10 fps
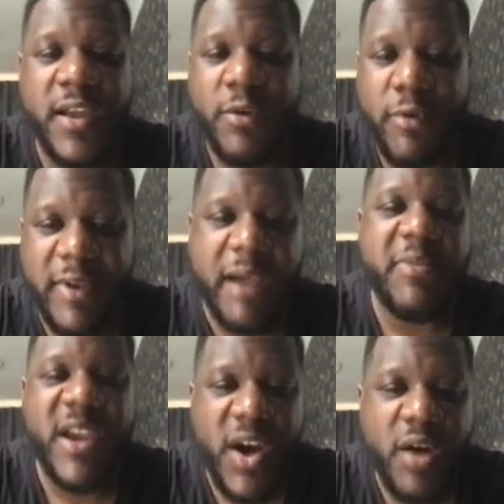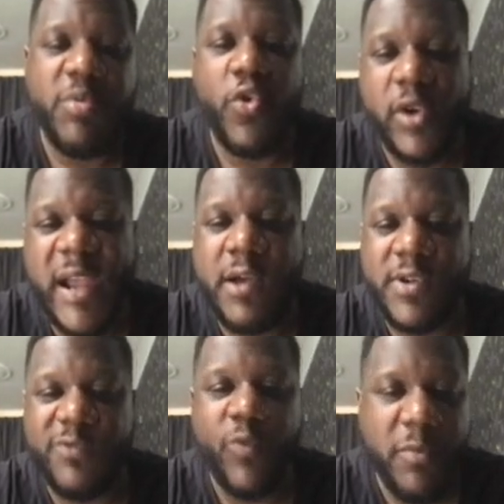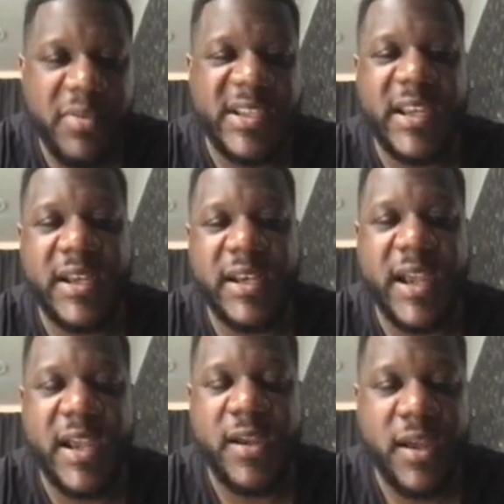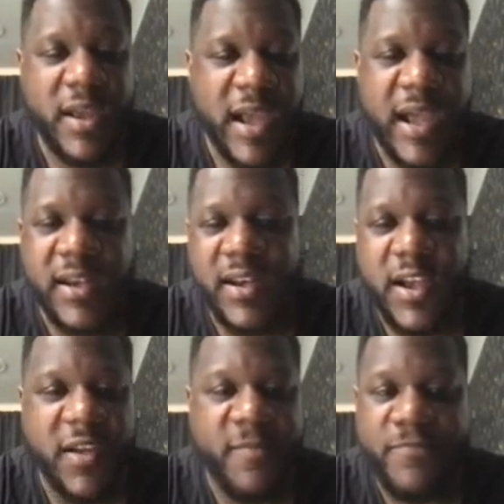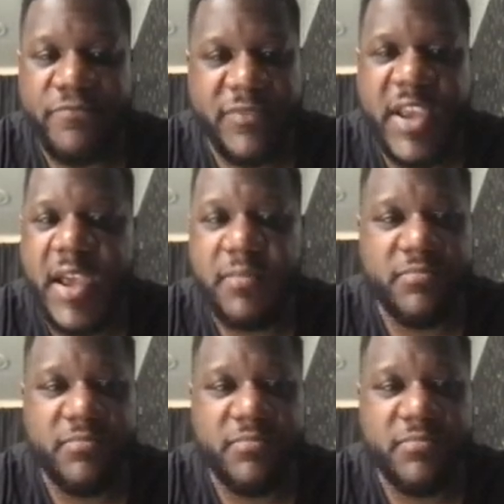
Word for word: whether that be up or down, it's one percent a day. And um, yeah.